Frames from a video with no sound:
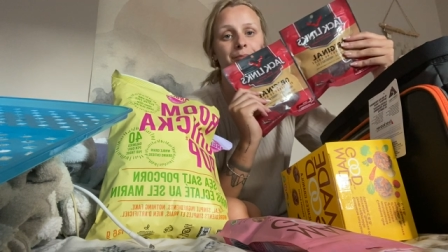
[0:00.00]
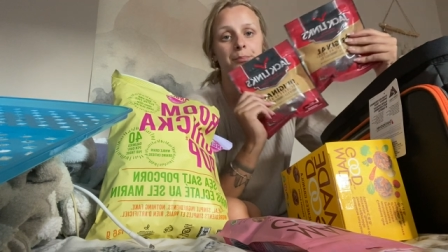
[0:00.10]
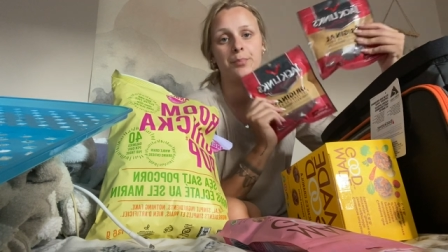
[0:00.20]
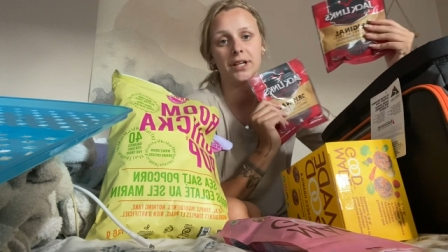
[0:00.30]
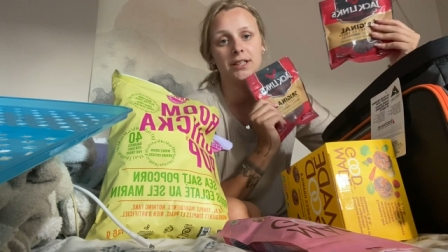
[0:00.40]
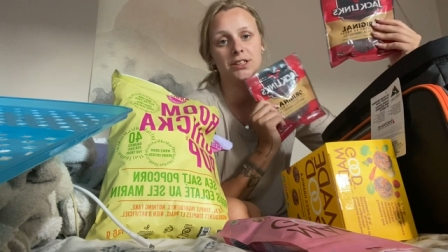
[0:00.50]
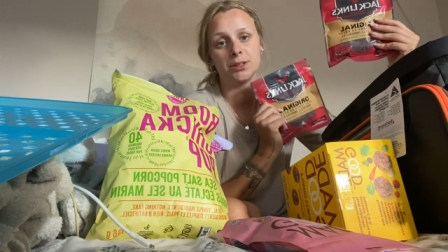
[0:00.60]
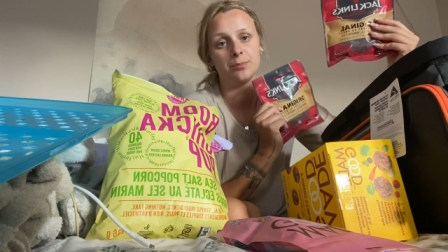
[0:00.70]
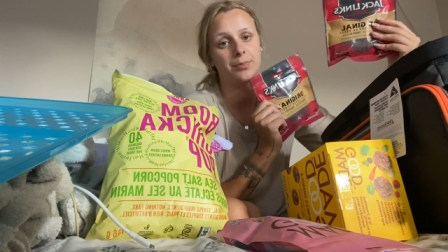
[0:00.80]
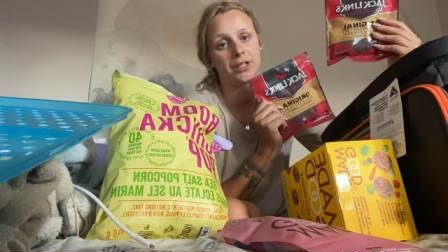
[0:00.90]
big
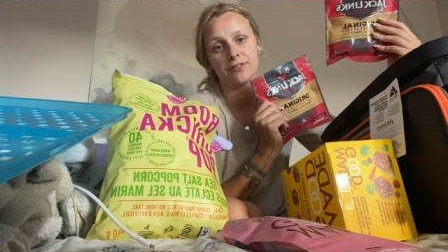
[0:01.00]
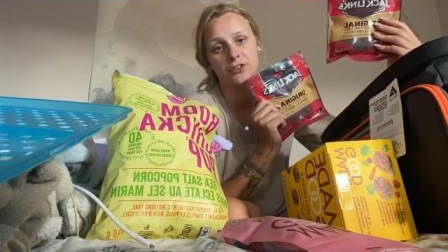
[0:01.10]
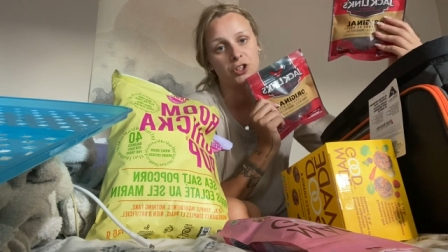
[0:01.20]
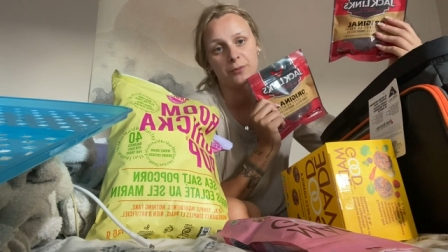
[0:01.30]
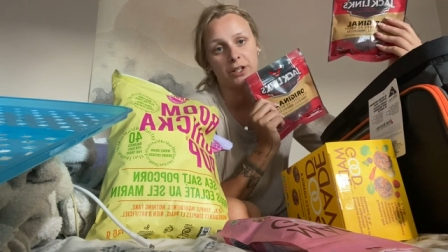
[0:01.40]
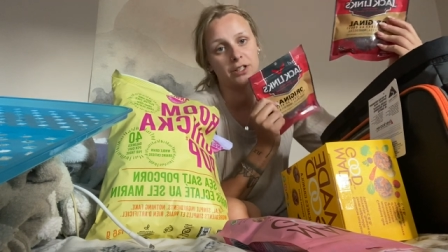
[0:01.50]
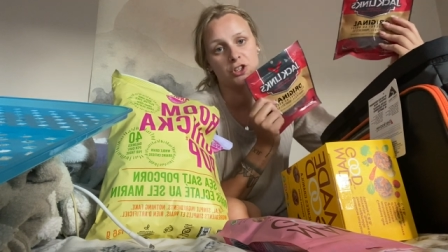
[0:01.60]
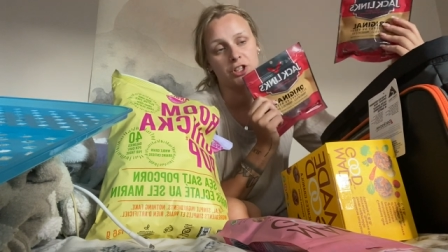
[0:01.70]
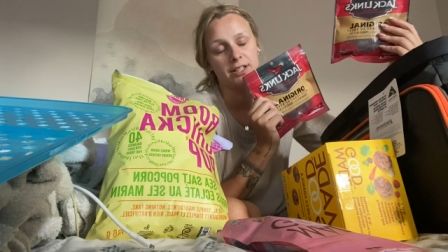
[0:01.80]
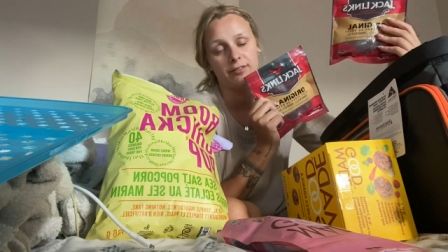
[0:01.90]
beef jer
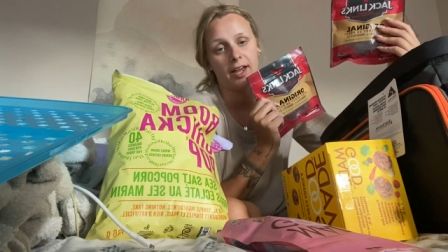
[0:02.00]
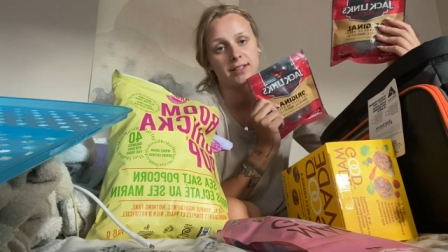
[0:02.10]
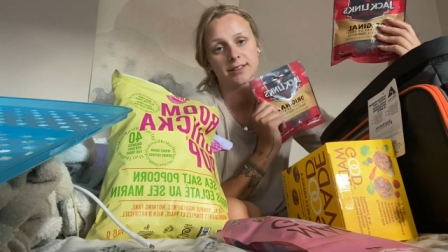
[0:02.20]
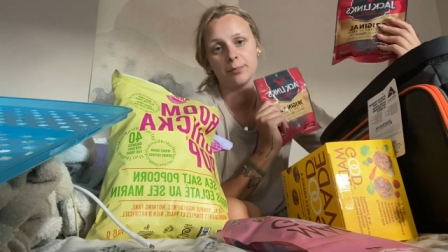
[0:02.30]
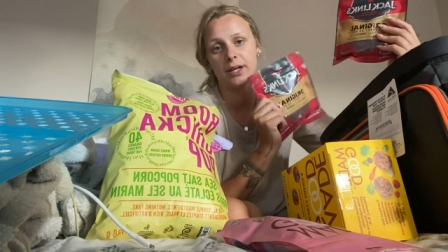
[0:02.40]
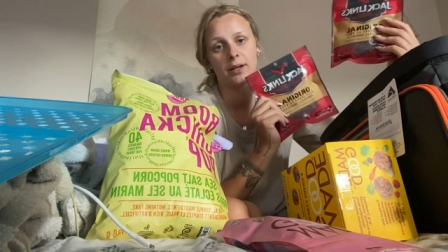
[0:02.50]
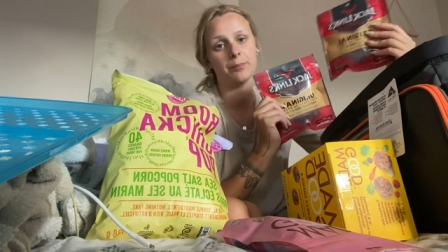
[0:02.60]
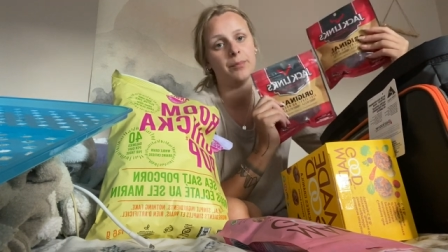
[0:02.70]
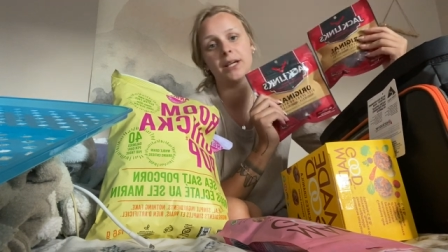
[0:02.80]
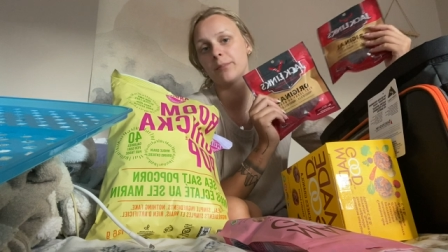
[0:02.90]
jerky fans, big,
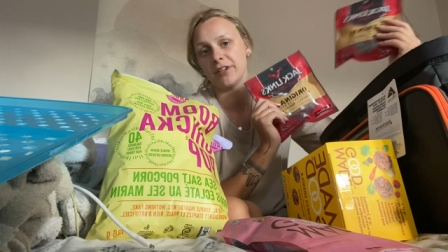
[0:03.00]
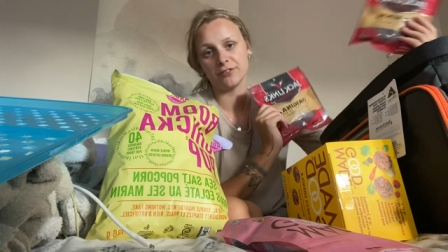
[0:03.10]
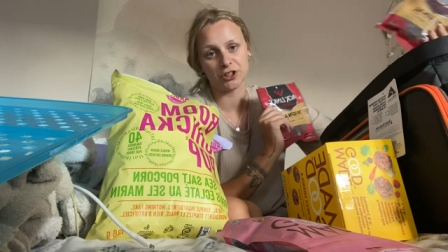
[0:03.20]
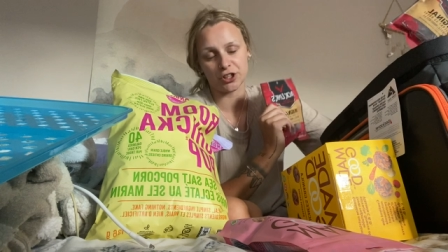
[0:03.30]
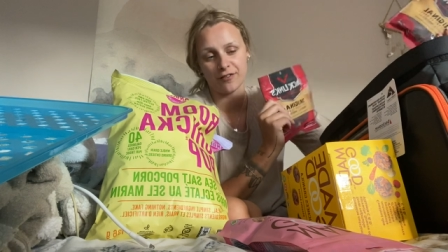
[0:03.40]
big beef jerky